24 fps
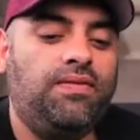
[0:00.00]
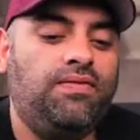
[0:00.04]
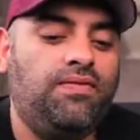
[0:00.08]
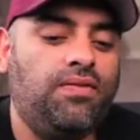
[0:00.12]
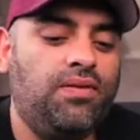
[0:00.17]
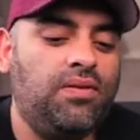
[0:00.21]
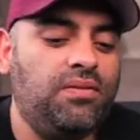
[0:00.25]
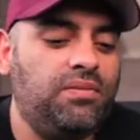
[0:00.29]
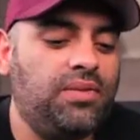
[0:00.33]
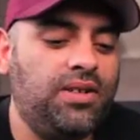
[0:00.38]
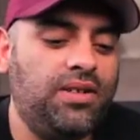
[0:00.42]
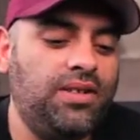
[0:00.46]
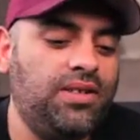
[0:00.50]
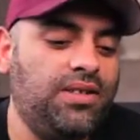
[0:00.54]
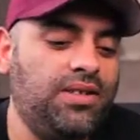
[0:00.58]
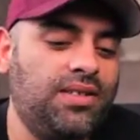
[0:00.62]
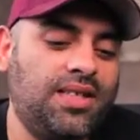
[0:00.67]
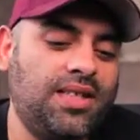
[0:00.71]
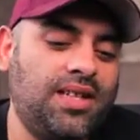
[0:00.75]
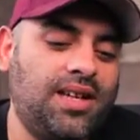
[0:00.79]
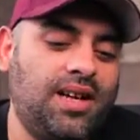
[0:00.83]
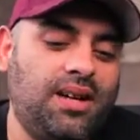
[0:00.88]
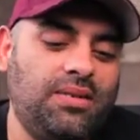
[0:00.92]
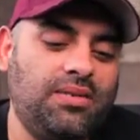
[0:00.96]
foremost,
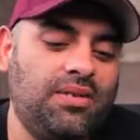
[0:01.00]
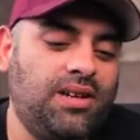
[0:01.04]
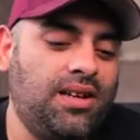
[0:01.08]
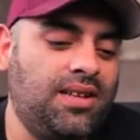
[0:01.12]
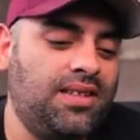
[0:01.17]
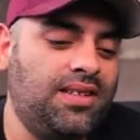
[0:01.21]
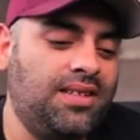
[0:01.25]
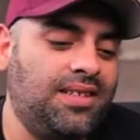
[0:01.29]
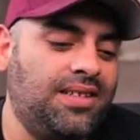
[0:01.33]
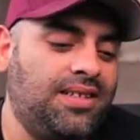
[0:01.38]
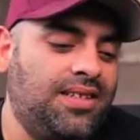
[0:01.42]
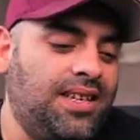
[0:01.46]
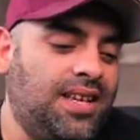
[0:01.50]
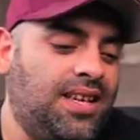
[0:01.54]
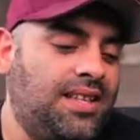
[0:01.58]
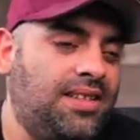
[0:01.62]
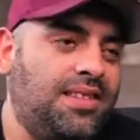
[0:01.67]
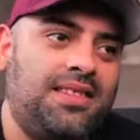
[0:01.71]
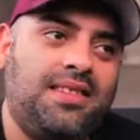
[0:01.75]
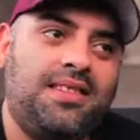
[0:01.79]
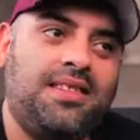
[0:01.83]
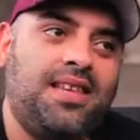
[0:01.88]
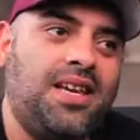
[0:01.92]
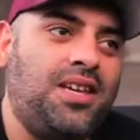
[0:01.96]
I would like to say
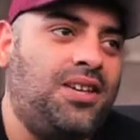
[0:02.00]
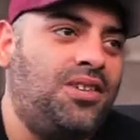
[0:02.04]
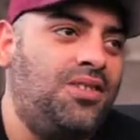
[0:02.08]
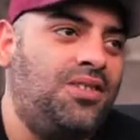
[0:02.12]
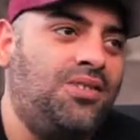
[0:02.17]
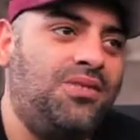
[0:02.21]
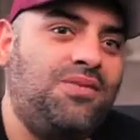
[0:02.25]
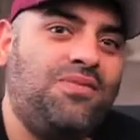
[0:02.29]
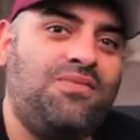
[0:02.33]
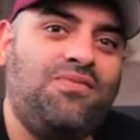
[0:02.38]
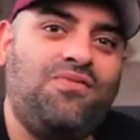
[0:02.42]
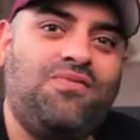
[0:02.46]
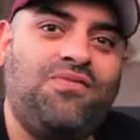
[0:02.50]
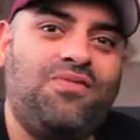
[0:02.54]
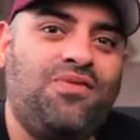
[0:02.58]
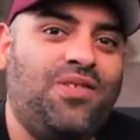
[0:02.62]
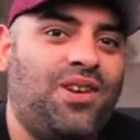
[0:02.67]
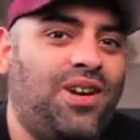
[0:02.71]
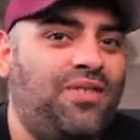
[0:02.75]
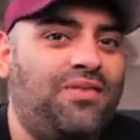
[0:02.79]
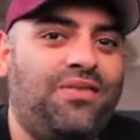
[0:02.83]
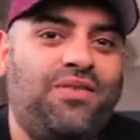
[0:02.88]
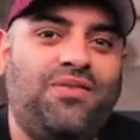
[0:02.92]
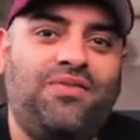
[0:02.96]
thank you
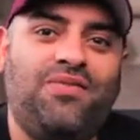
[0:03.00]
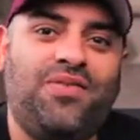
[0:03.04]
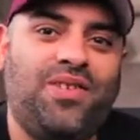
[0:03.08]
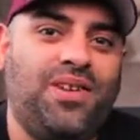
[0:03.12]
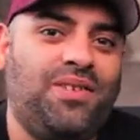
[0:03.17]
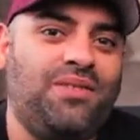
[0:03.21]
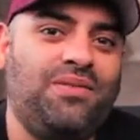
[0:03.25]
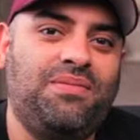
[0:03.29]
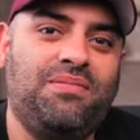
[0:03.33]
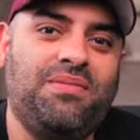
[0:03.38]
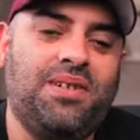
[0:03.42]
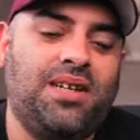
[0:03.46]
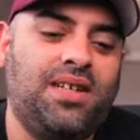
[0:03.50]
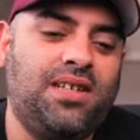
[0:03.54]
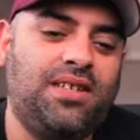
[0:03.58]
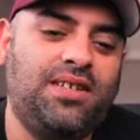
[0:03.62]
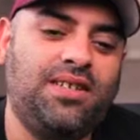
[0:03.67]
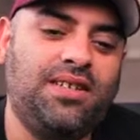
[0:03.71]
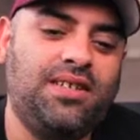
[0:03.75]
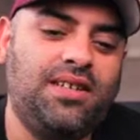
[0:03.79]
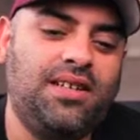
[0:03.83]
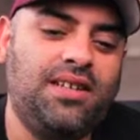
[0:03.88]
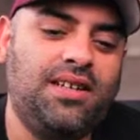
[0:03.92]
very, very much.